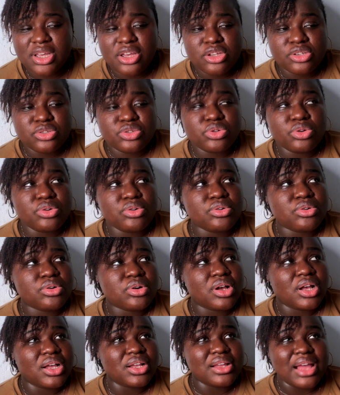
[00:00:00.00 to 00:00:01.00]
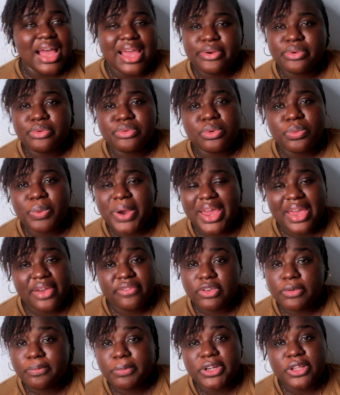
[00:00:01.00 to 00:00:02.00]
So I don't know where
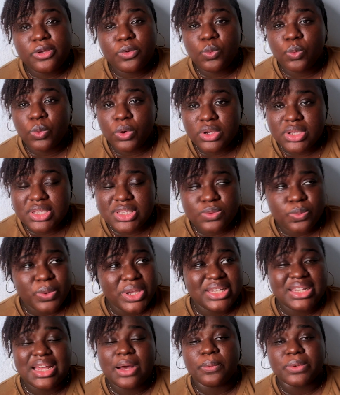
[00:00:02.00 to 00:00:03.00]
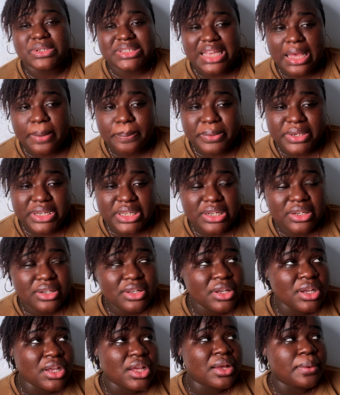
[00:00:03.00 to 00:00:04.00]
everybody was when that was happening,
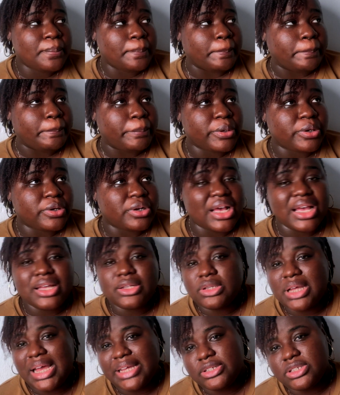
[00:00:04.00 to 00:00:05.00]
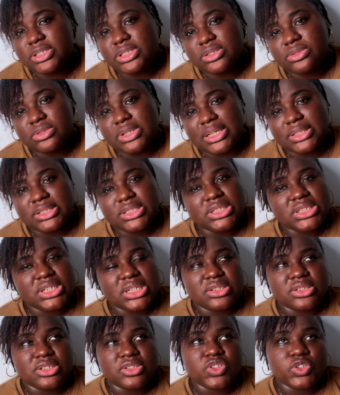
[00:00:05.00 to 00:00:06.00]
but I just know that
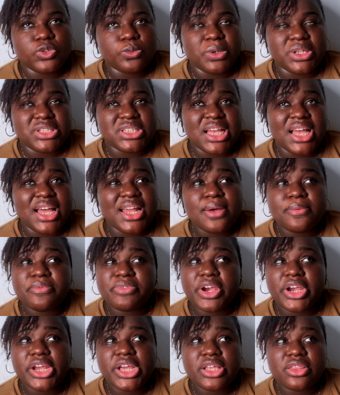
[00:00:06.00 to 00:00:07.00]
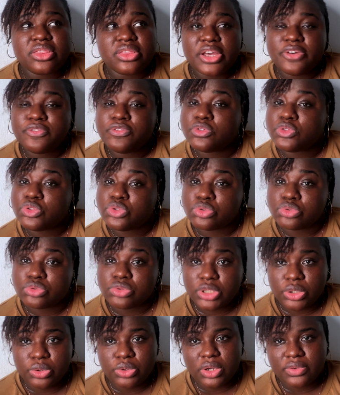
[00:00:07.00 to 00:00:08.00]
teachers need to do better. And I'm very thankful to
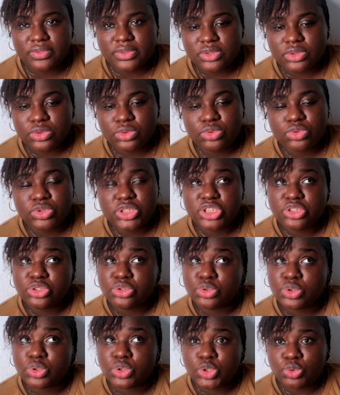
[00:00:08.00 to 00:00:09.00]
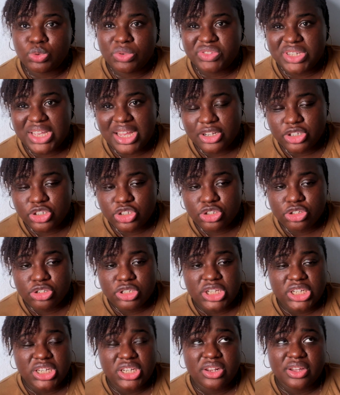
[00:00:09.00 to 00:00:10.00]
the owner of the school. She took swift action.
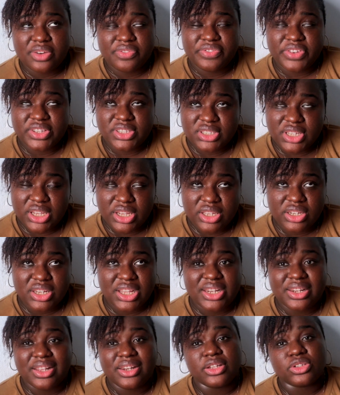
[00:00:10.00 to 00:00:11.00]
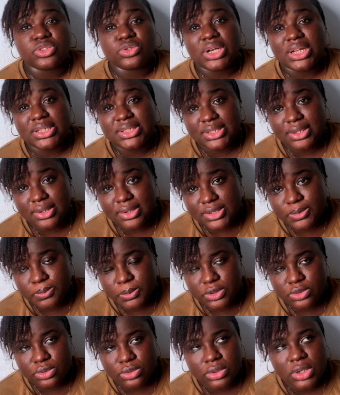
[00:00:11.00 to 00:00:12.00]
They did their first aid, and then they took her to the
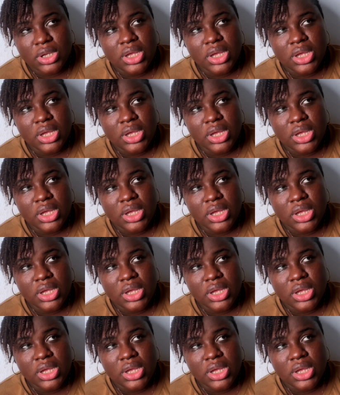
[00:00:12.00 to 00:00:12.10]
hospital.